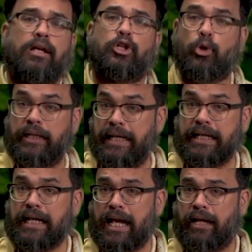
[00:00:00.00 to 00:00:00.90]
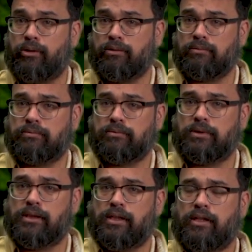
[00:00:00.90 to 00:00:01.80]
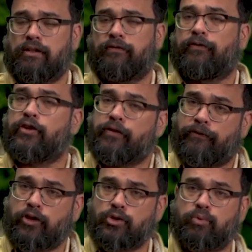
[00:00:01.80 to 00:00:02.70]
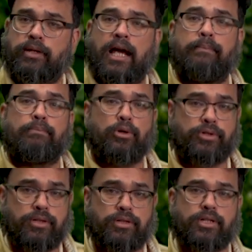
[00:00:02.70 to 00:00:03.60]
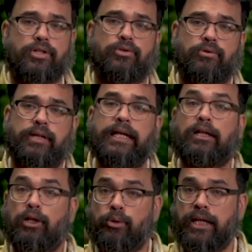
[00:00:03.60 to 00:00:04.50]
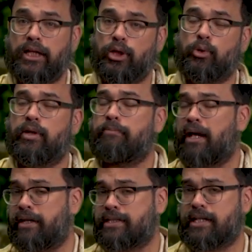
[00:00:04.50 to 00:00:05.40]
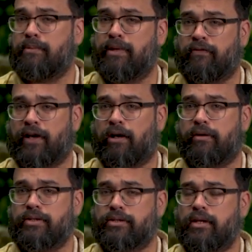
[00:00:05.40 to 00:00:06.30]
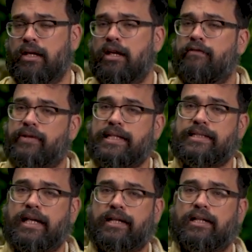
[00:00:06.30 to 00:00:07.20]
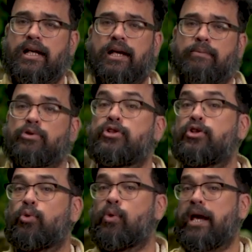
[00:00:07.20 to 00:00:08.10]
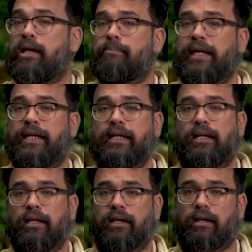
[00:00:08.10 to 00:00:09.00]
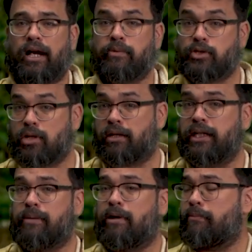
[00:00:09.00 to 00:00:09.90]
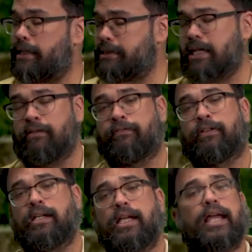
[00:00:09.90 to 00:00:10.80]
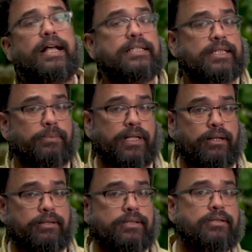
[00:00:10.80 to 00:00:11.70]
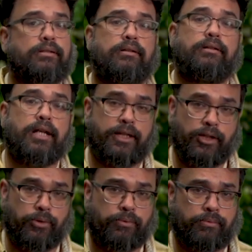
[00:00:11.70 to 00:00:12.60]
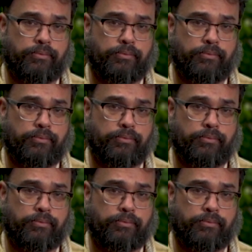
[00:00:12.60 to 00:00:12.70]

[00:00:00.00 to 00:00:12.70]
Kon li kanaihu. For the first one, I motioned to you, including you in my statement of ours. For the second, I motioned away, making clear I was talking about myself and someone else, not you.